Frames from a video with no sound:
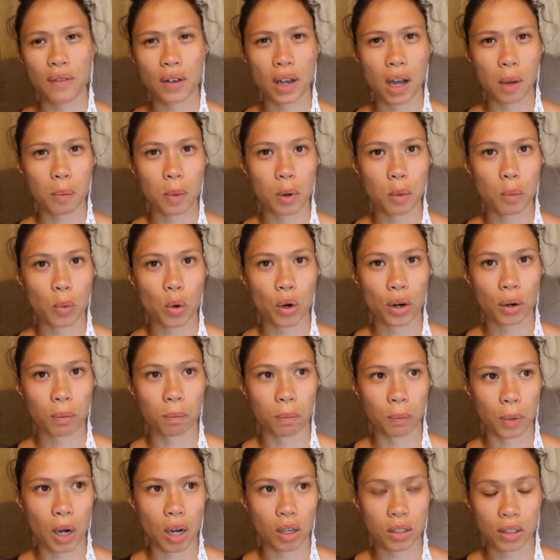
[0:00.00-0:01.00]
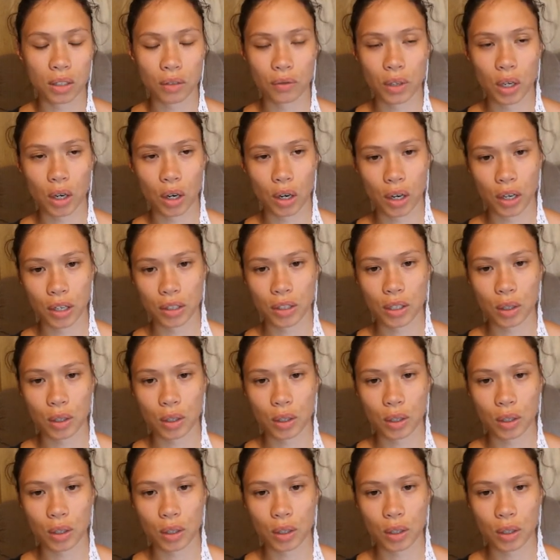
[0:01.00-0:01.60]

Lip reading: couple more balls of yarn,